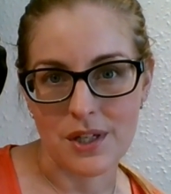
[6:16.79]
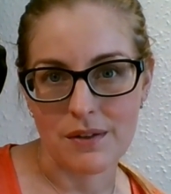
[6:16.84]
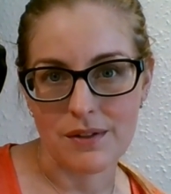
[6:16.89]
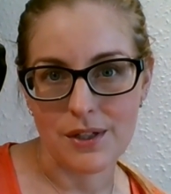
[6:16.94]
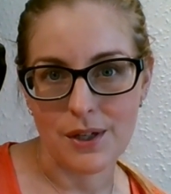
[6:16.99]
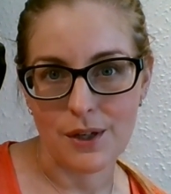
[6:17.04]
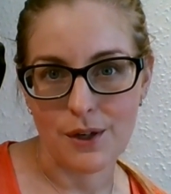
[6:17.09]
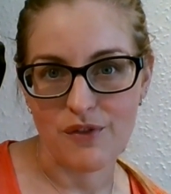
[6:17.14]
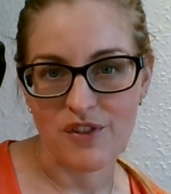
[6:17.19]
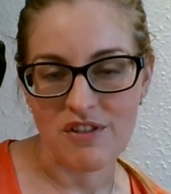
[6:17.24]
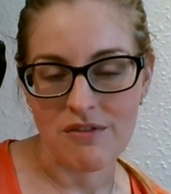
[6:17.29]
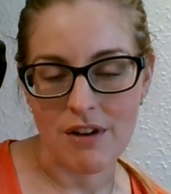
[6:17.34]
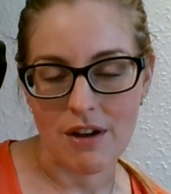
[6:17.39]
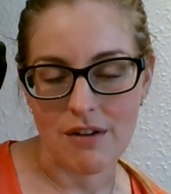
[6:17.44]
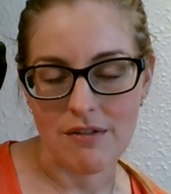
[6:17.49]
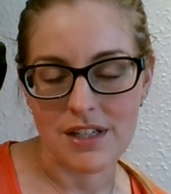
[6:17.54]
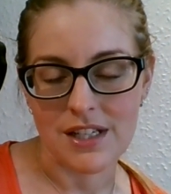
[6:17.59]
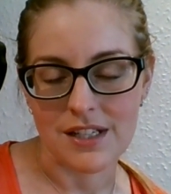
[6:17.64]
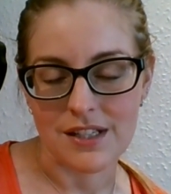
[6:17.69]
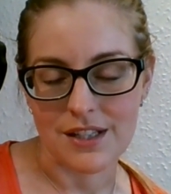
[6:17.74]
And I don't know if you
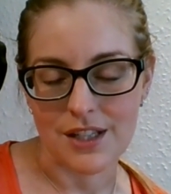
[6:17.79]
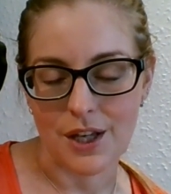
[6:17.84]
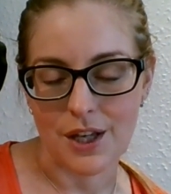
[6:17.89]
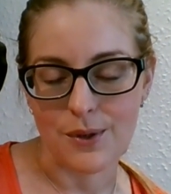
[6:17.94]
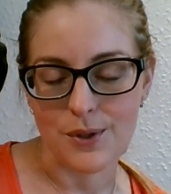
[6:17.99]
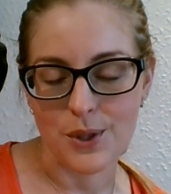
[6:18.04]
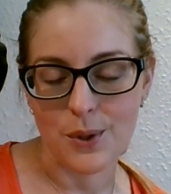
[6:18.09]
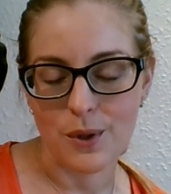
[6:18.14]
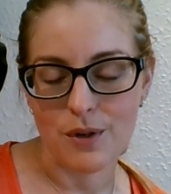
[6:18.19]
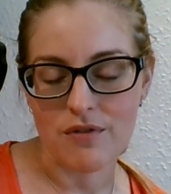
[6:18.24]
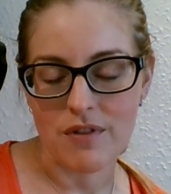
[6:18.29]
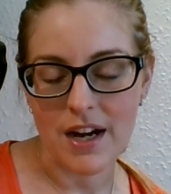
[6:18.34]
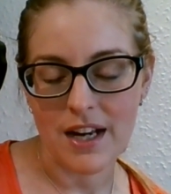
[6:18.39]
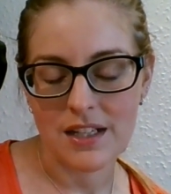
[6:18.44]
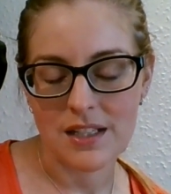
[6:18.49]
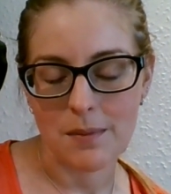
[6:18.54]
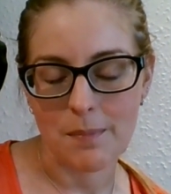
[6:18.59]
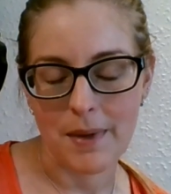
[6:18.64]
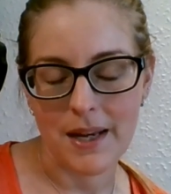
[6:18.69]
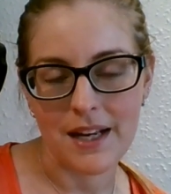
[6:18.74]
noticed those. Your
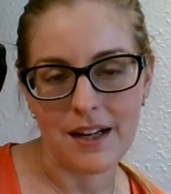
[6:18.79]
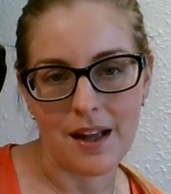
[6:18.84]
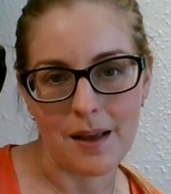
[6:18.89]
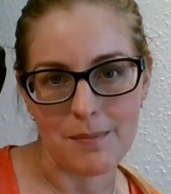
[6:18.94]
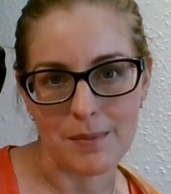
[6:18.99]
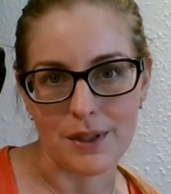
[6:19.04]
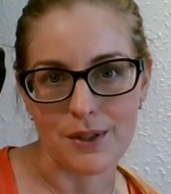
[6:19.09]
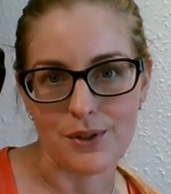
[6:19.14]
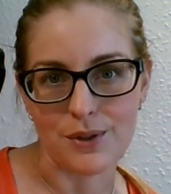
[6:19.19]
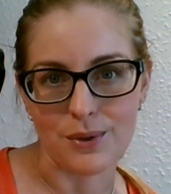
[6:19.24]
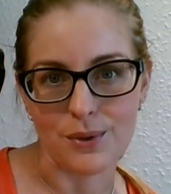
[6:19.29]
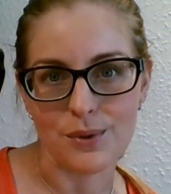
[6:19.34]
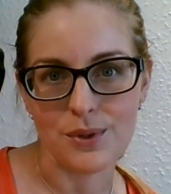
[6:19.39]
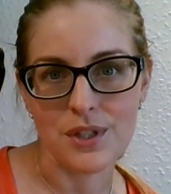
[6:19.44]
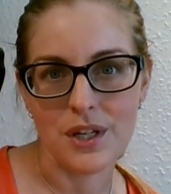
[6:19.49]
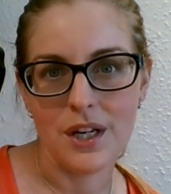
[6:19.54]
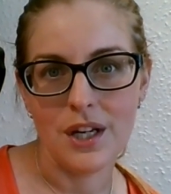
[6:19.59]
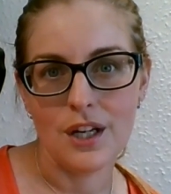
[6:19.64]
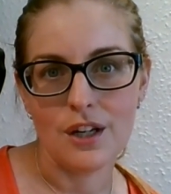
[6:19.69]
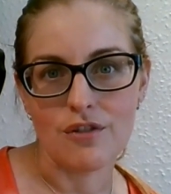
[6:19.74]
erector pili
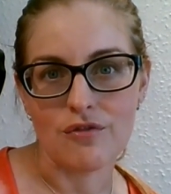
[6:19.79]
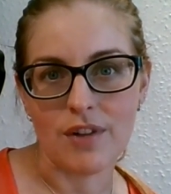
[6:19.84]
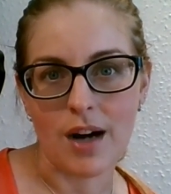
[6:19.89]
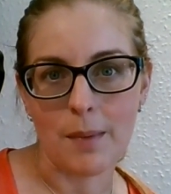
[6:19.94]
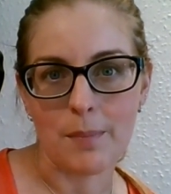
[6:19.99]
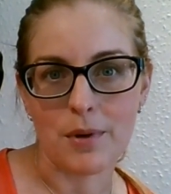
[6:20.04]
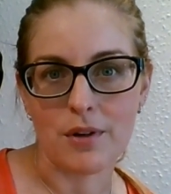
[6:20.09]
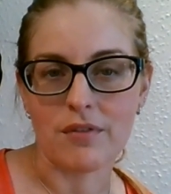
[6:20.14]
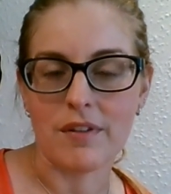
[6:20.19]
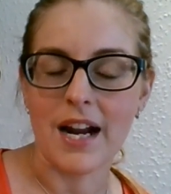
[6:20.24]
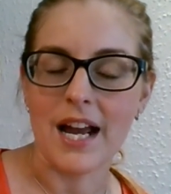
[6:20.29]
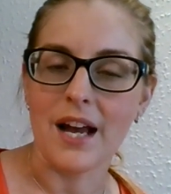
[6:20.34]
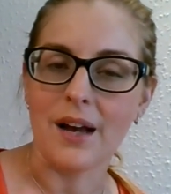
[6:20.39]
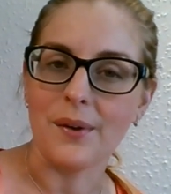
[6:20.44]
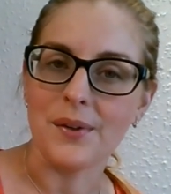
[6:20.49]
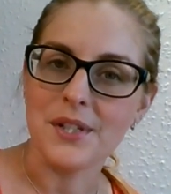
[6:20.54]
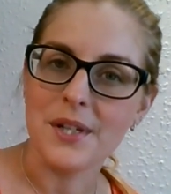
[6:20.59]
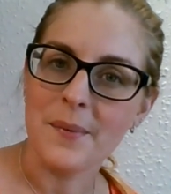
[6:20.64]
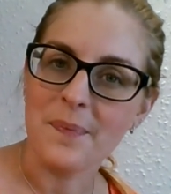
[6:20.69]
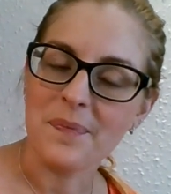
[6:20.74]
muscles wrap
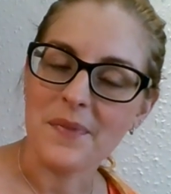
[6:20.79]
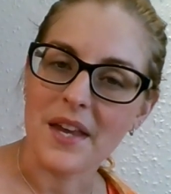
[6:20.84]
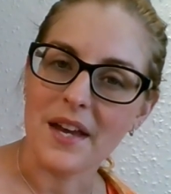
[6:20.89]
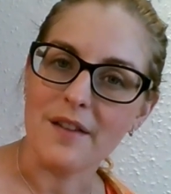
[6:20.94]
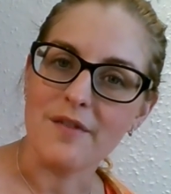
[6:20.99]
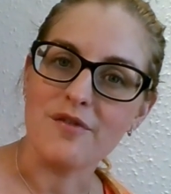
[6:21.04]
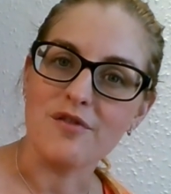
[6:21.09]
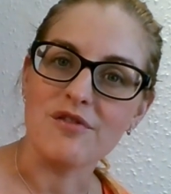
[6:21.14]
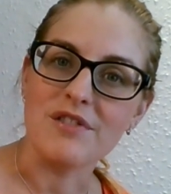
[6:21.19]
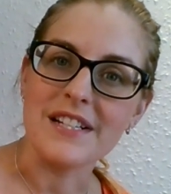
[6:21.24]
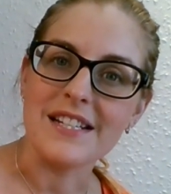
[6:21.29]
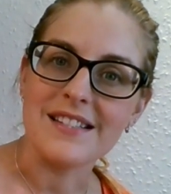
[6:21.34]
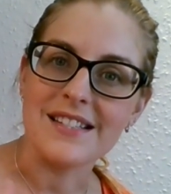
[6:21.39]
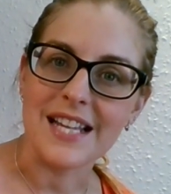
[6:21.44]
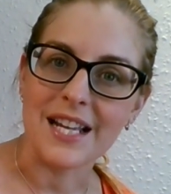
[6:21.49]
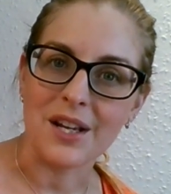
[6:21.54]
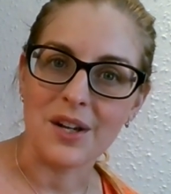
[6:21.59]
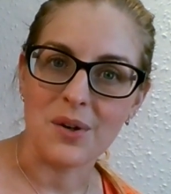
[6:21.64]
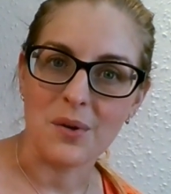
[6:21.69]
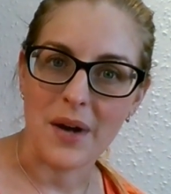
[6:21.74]
around every
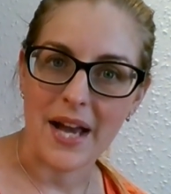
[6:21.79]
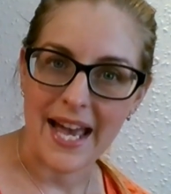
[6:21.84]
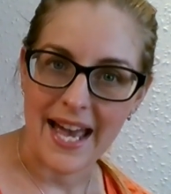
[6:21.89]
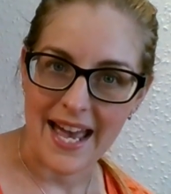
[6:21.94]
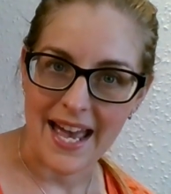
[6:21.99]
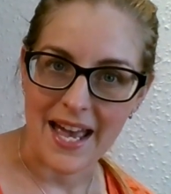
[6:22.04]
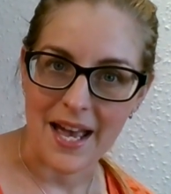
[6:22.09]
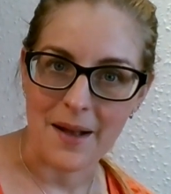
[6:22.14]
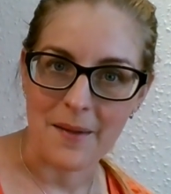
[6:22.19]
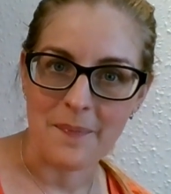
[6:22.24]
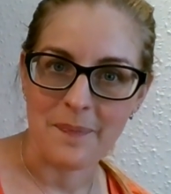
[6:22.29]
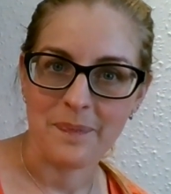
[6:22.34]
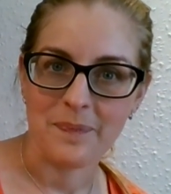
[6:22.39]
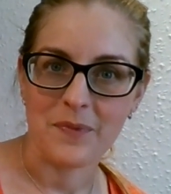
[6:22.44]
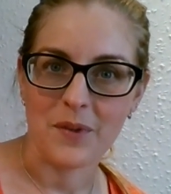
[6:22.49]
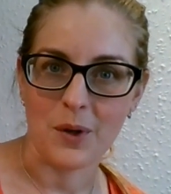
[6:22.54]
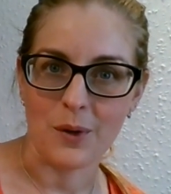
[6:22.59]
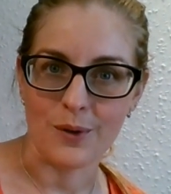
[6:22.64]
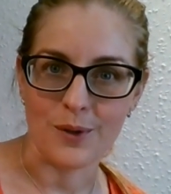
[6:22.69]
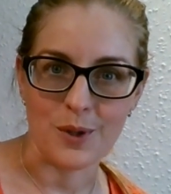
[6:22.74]
single hair
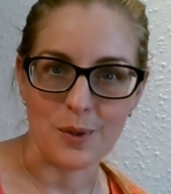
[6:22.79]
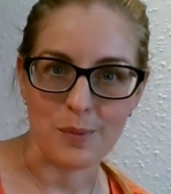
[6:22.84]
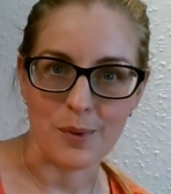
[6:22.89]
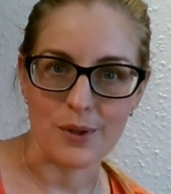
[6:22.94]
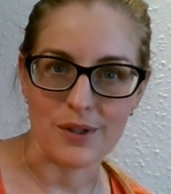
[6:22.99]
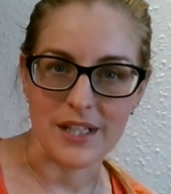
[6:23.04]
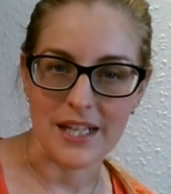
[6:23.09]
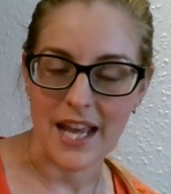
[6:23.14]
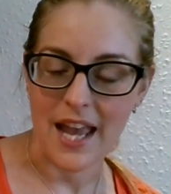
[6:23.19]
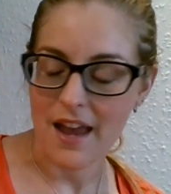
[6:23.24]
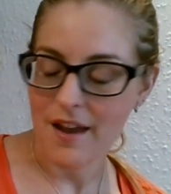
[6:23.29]
on your body.